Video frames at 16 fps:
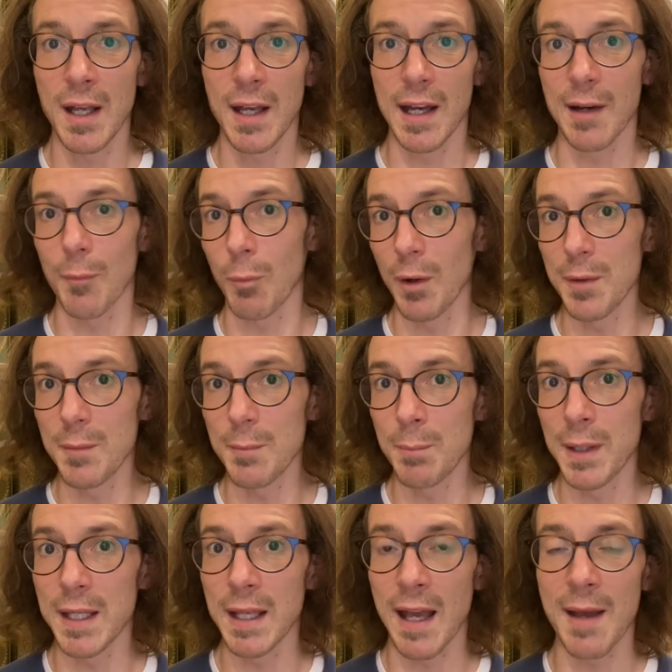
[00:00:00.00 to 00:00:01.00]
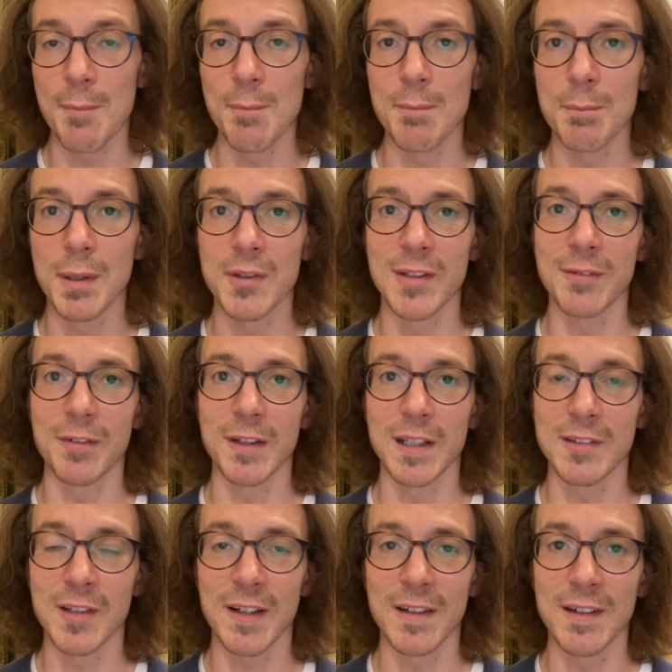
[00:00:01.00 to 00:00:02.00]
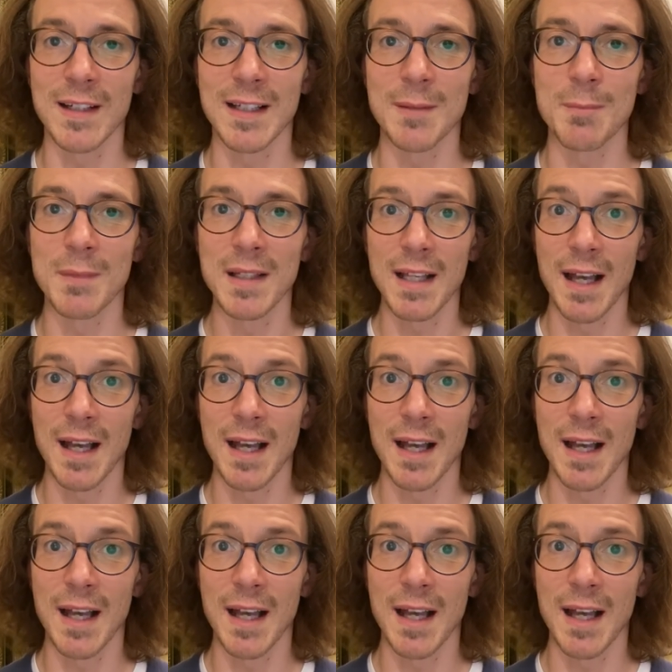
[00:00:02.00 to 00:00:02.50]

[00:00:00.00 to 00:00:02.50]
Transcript: at 1 p.m. Pacific time.